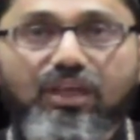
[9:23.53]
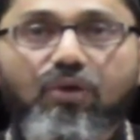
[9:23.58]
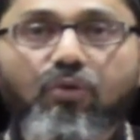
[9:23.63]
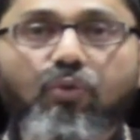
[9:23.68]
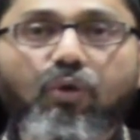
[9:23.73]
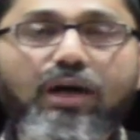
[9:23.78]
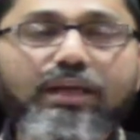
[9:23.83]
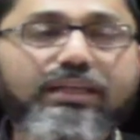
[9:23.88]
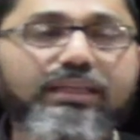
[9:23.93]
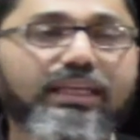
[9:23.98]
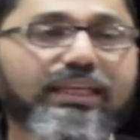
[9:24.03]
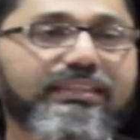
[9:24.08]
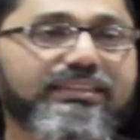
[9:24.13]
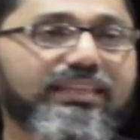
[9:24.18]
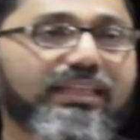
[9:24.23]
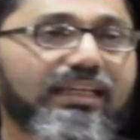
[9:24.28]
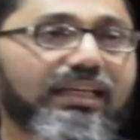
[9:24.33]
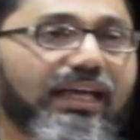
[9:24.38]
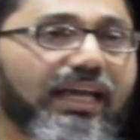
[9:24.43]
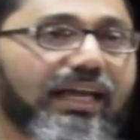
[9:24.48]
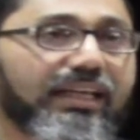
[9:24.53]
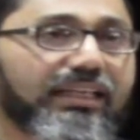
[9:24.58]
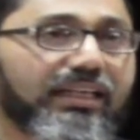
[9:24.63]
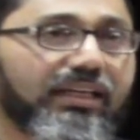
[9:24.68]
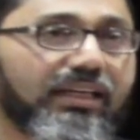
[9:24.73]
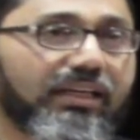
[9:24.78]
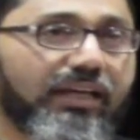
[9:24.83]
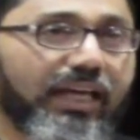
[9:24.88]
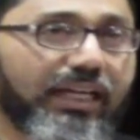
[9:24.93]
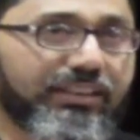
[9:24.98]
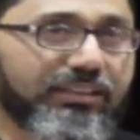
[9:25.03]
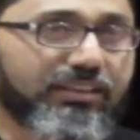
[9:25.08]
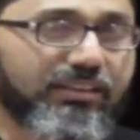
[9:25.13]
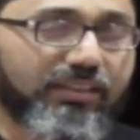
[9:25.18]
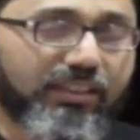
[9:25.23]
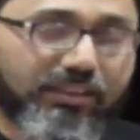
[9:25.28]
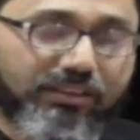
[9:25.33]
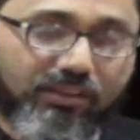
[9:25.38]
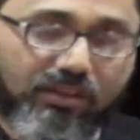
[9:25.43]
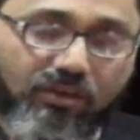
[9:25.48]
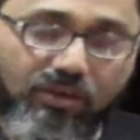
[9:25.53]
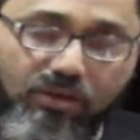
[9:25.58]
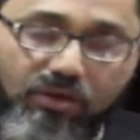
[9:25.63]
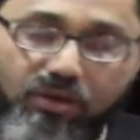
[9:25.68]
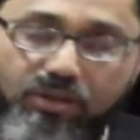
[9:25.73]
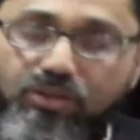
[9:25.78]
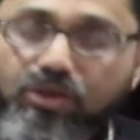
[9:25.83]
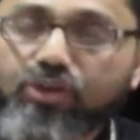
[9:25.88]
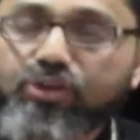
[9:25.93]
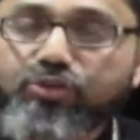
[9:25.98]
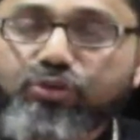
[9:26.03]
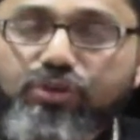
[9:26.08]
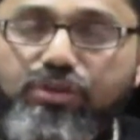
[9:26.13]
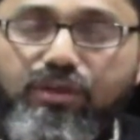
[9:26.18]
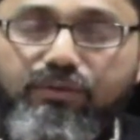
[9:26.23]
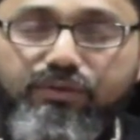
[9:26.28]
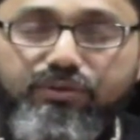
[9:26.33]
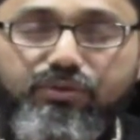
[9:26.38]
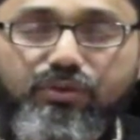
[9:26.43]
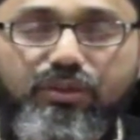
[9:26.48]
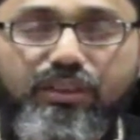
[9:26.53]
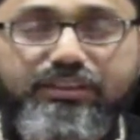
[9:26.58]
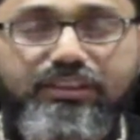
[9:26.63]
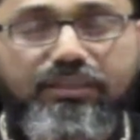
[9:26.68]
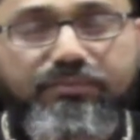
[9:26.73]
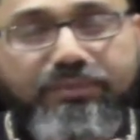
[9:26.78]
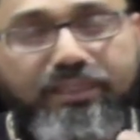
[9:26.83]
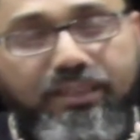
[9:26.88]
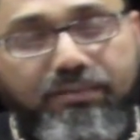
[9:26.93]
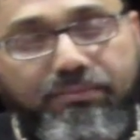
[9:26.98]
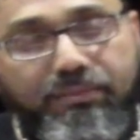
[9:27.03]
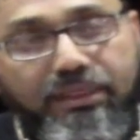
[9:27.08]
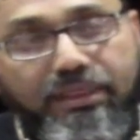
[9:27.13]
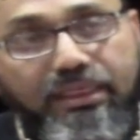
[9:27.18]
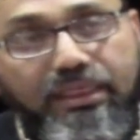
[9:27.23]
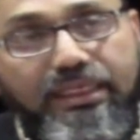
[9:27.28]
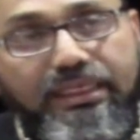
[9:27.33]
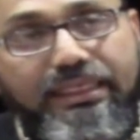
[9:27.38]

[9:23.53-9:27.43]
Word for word: One is a, action that, or, or, or, the sunnah of Rasulullah can be